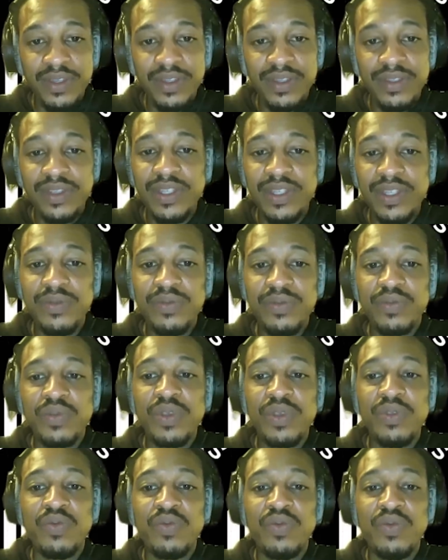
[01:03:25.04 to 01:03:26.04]
then
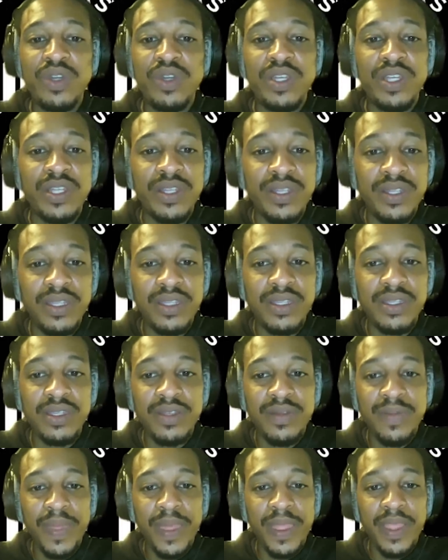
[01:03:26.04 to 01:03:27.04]
we wouldn't
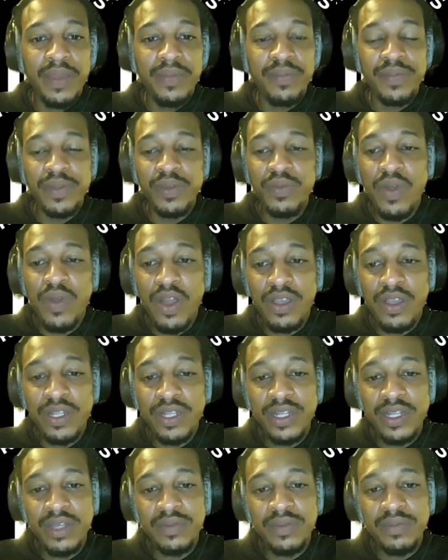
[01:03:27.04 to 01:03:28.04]
be walking
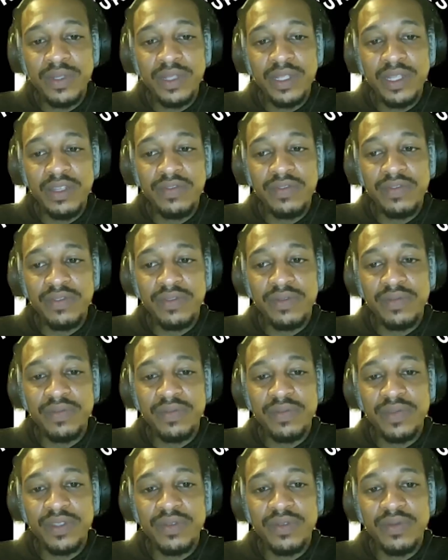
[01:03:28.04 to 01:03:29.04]
in unbelief.
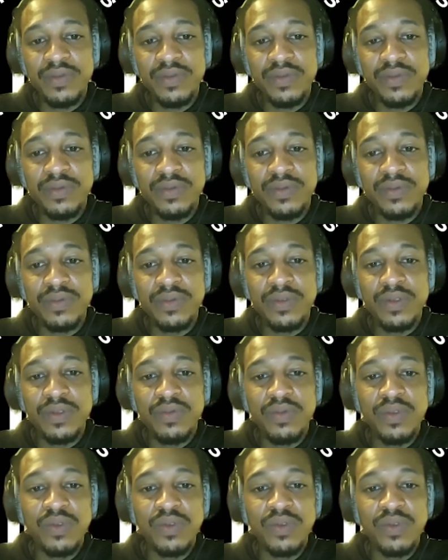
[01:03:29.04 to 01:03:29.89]
We